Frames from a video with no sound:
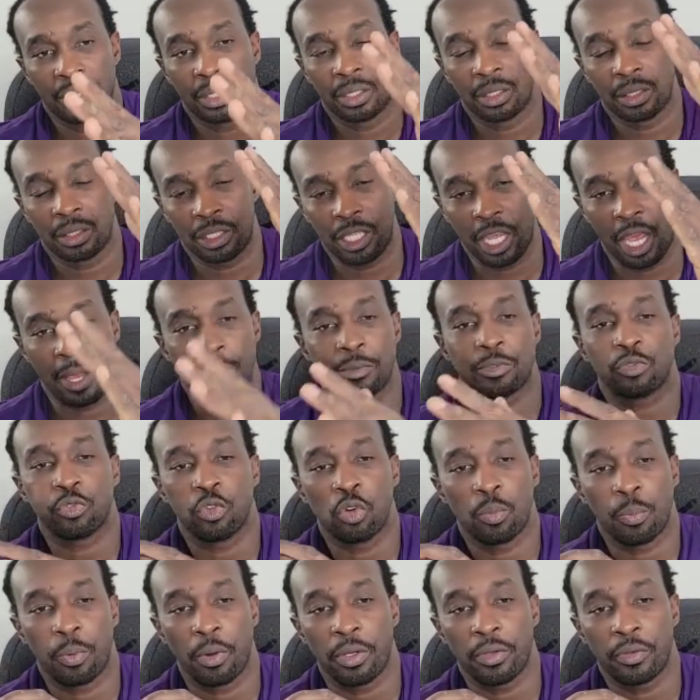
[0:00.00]
times
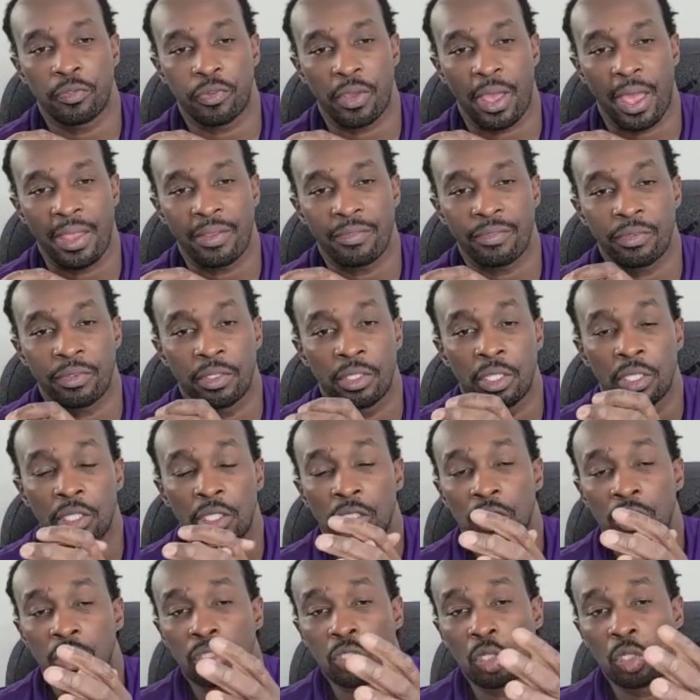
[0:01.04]
4.5.
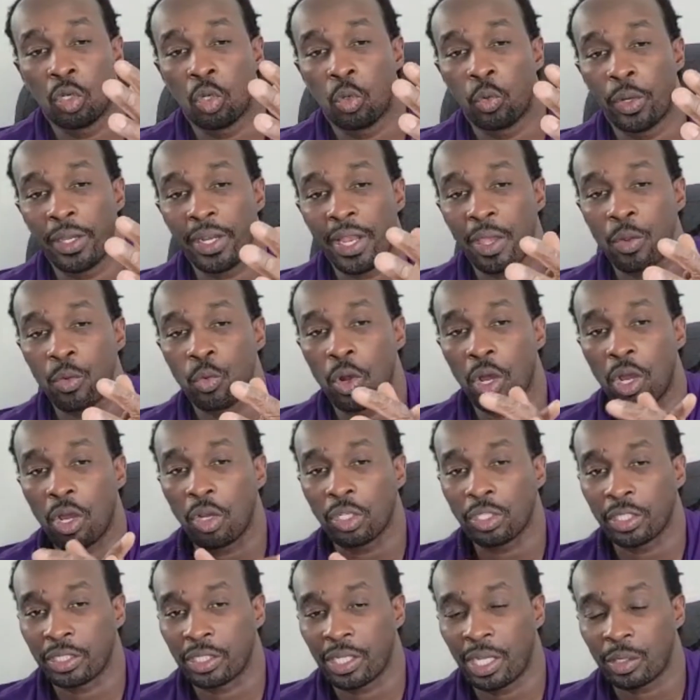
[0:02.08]
So when I work
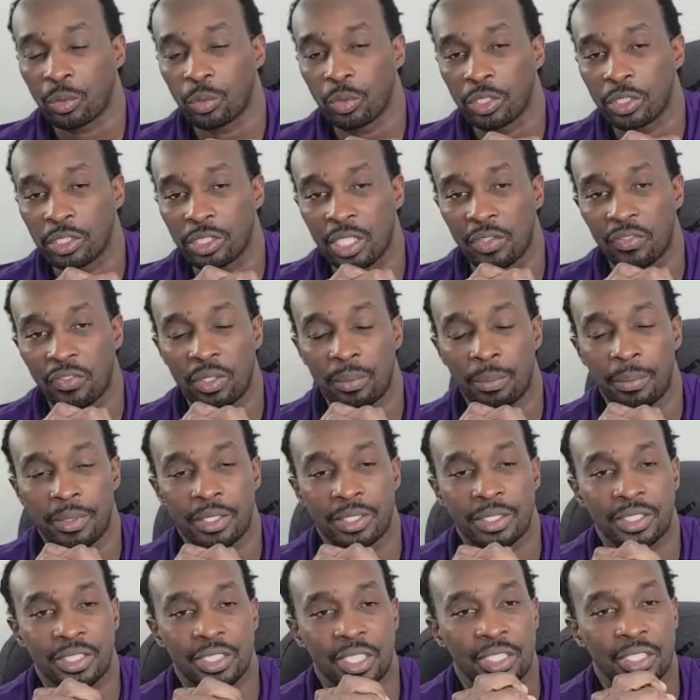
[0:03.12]
out that was giving me
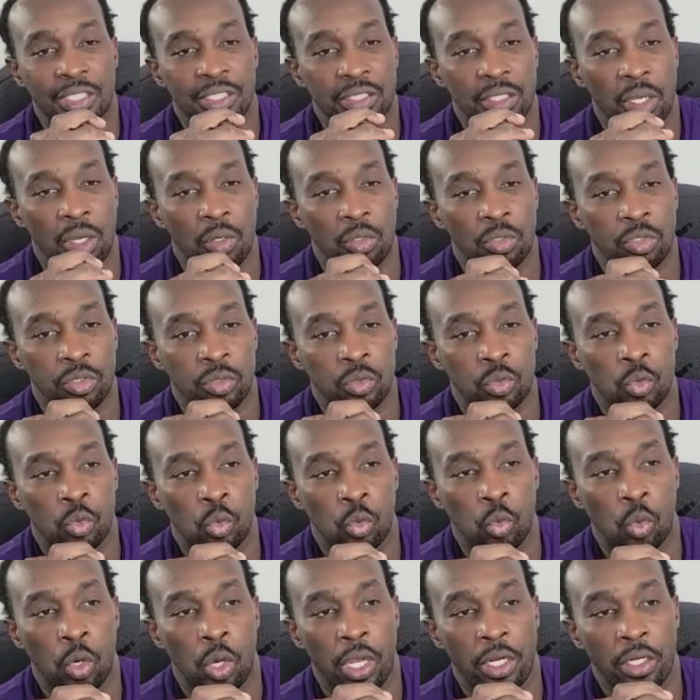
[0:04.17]

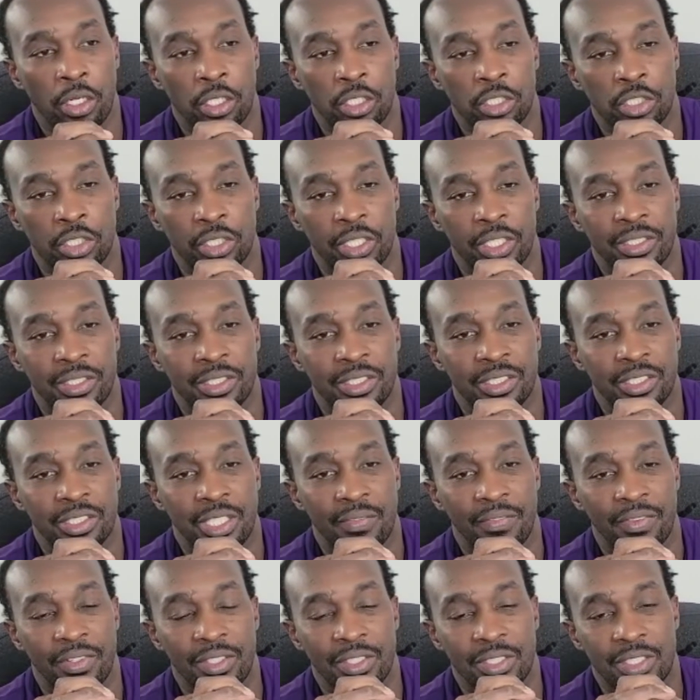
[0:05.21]

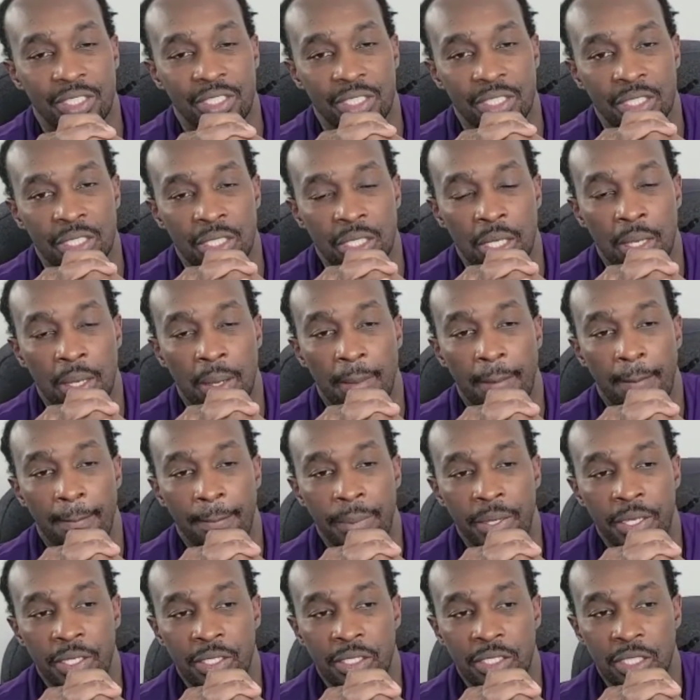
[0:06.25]
6,170
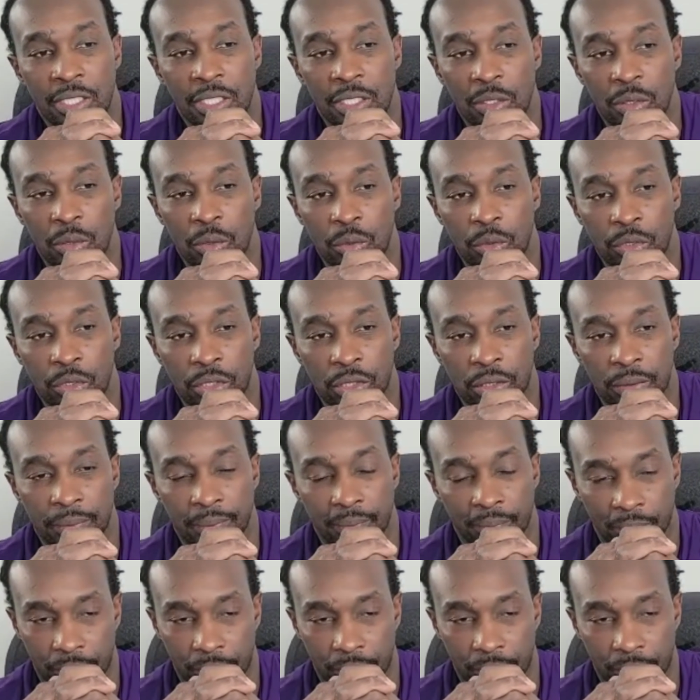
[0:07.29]
BTUs.